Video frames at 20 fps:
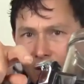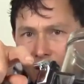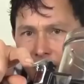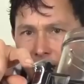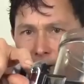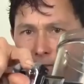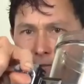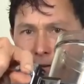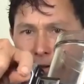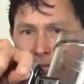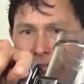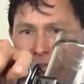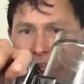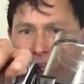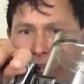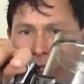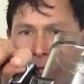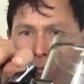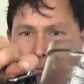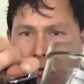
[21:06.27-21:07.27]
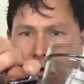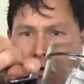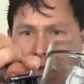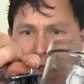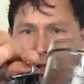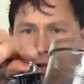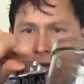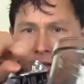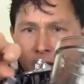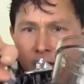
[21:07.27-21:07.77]
And I find this is a little bit more
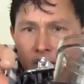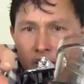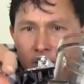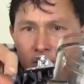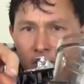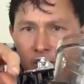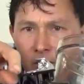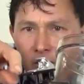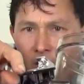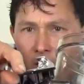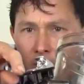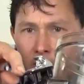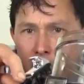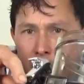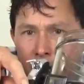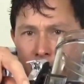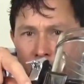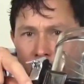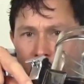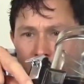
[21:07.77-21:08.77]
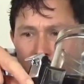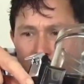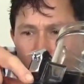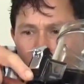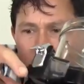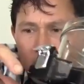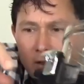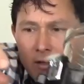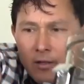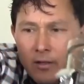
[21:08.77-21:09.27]
clunky because it's a lot
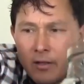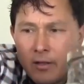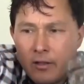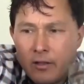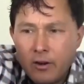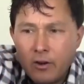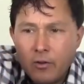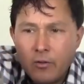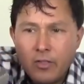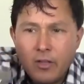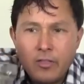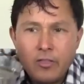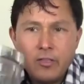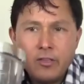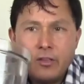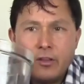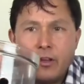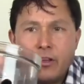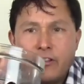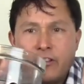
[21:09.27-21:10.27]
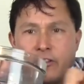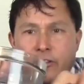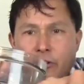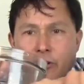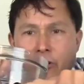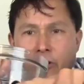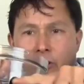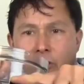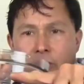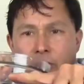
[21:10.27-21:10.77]
bigger, you know, than the
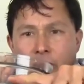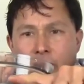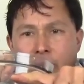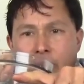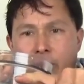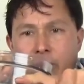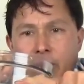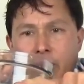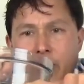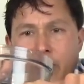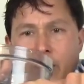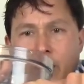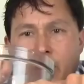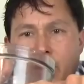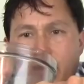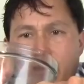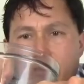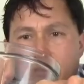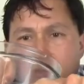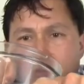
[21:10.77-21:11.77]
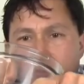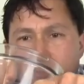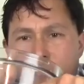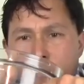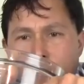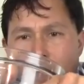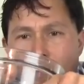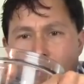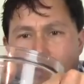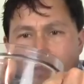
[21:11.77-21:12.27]
circular, you know,
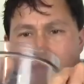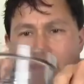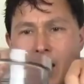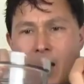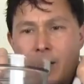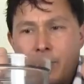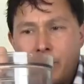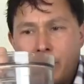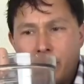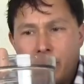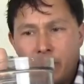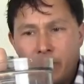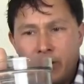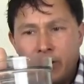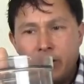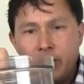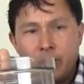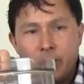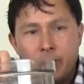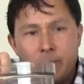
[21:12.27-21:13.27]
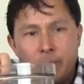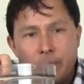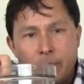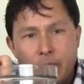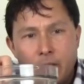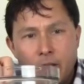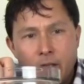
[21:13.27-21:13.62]
spout cap here.